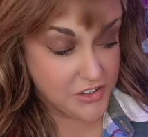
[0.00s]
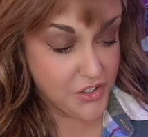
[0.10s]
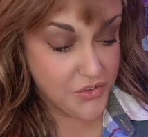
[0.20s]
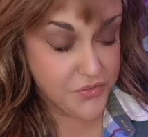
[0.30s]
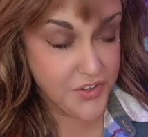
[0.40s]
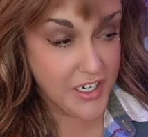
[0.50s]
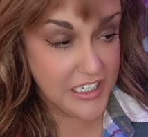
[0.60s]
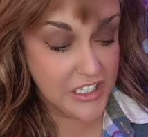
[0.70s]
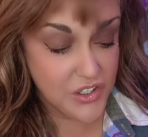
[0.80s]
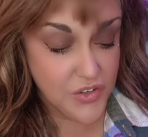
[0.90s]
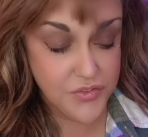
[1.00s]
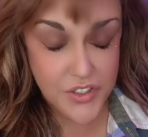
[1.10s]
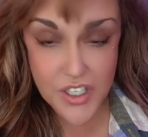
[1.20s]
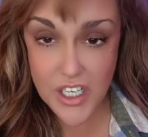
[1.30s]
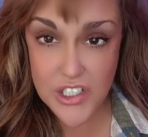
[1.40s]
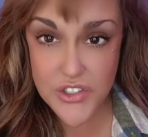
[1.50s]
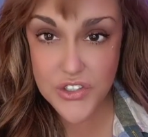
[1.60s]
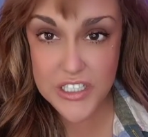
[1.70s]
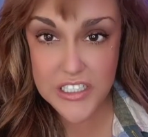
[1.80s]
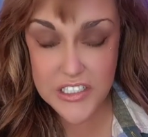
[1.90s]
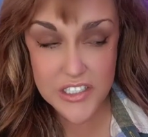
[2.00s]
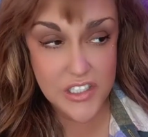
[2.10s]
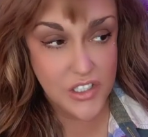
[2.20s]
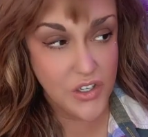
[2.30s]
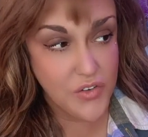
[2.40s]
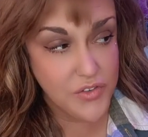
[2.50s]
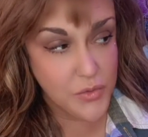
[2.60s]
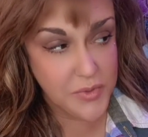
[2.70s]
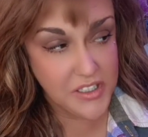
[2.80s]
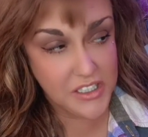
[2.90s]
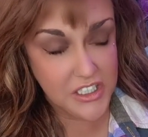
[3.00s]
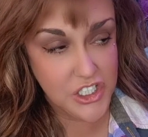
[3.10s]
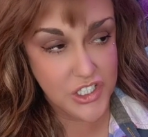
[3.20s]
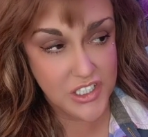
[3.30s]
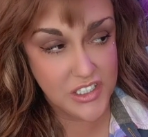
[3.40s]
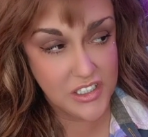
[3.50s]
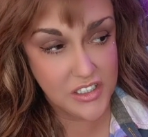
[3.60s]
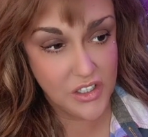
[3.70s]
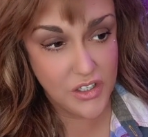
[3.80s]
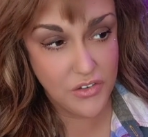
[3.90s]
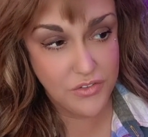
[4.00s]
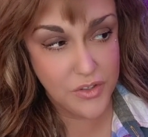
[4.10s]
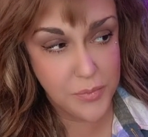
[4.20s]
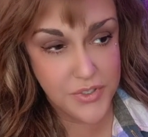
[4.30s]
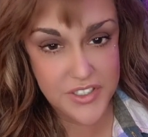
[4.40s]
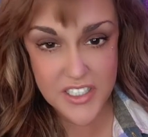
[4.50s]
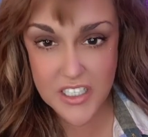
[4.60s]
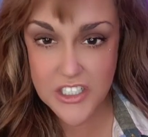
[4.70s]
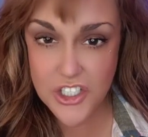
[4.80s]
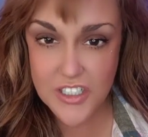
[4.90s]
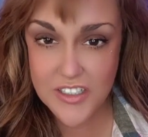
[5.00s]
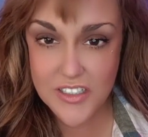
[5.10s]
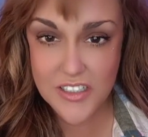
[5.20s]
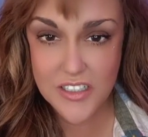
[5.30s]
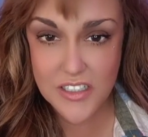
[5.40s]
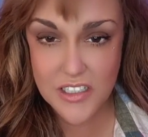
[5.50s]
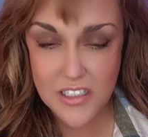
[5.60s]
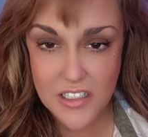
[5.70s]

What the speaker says: no fighting over countries, over religion, over possessions.